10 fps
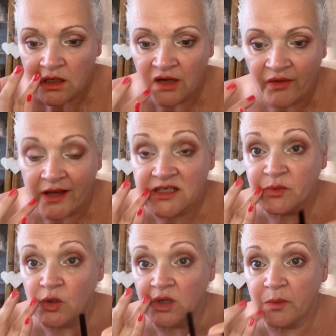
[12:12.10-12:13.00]
And that is
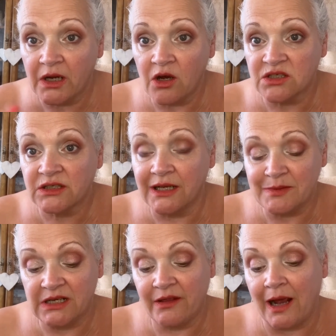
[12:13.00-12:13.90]
purely because the
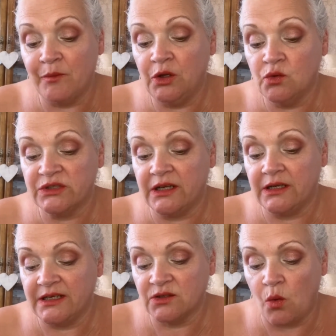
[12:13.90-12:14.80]
lipstick that I'm using
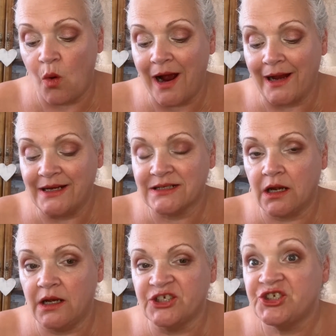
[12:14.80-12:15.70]
is quite
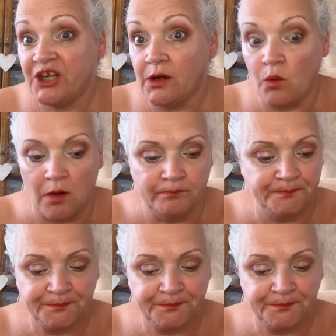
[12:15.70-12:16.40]
a sheer one.